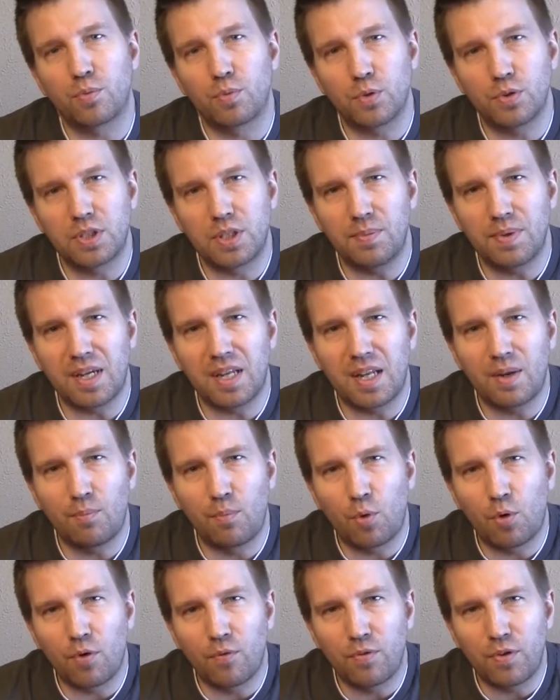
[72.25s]
The rules seem to be
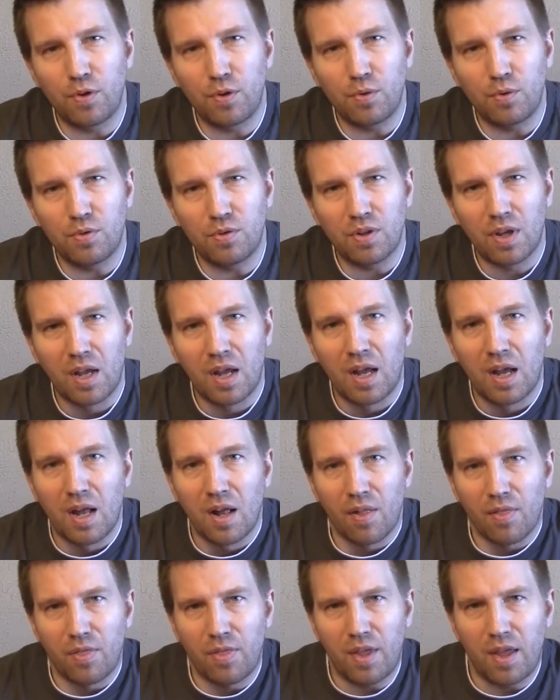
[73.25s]
getting more views
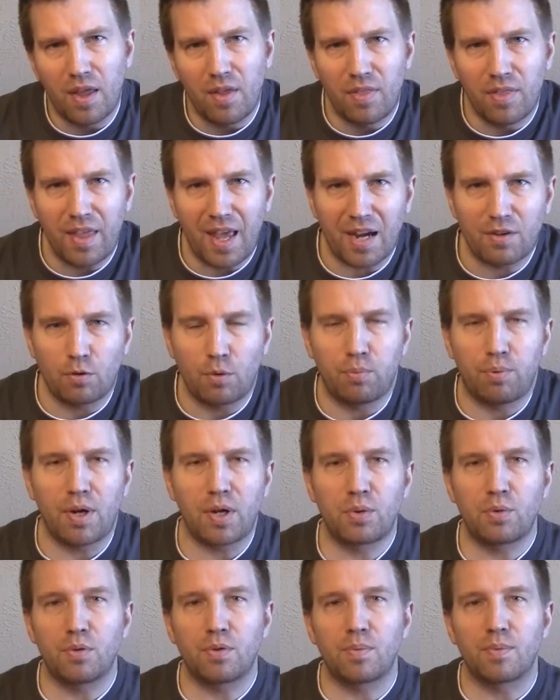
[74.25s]
than the actual
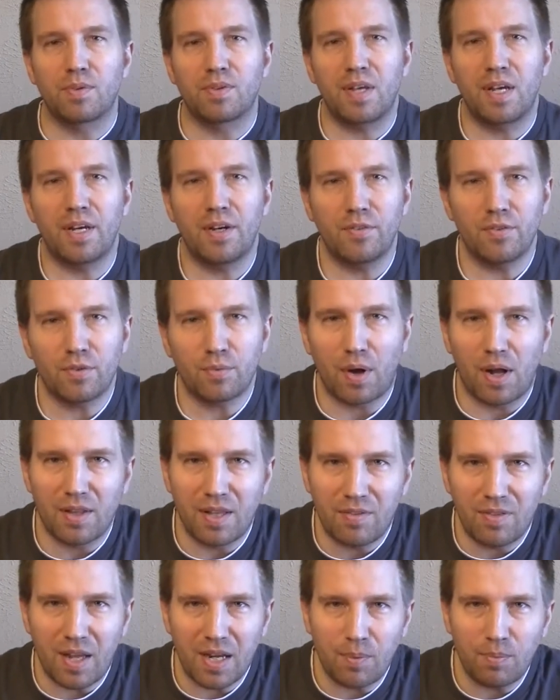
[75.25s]
playthroughs themselves, so I'll
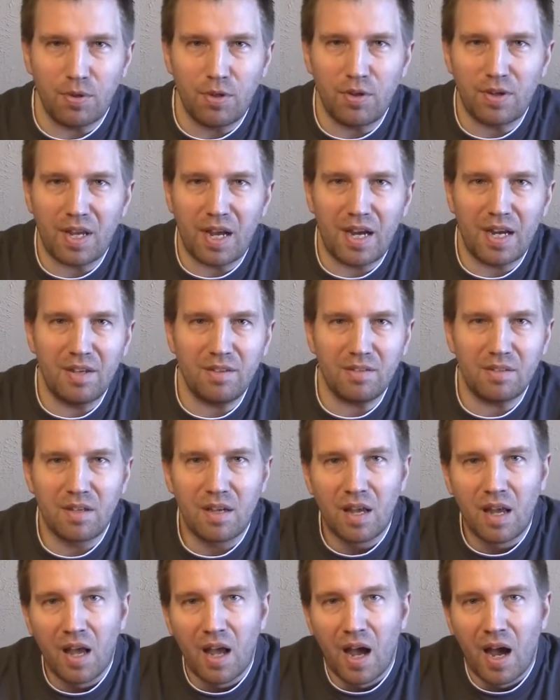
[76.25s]
leave that up to you
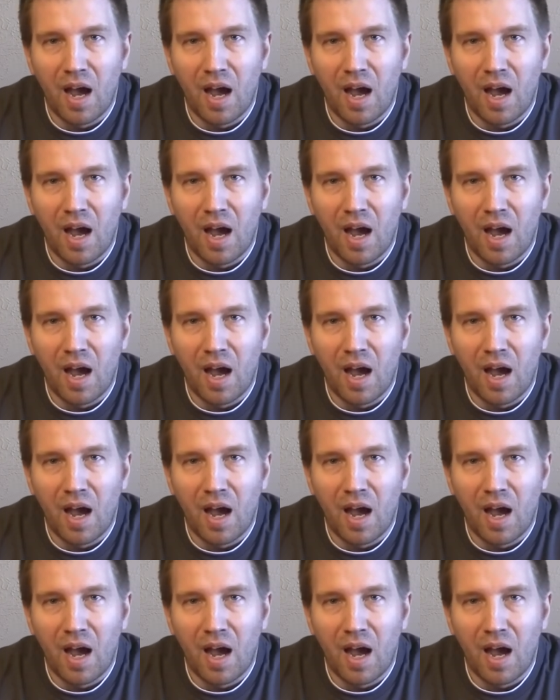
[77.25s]
guys.